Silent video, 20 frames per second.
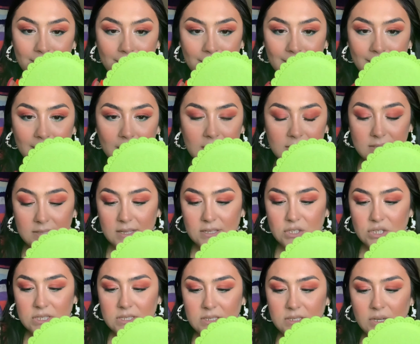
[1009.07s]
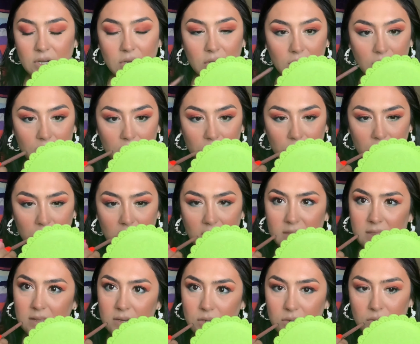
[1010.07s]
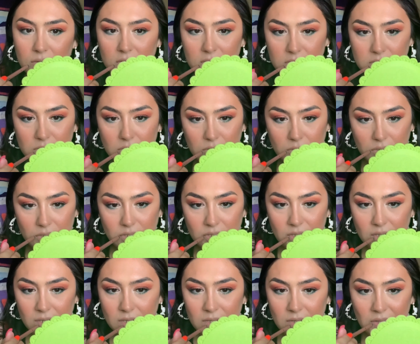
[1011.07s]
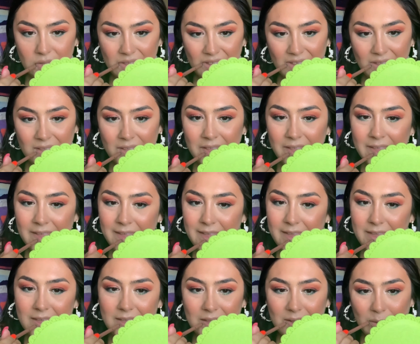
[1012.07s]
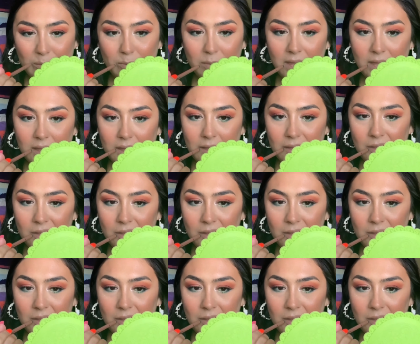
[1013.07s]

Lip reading: because they just turned, I think, 2 years old in May.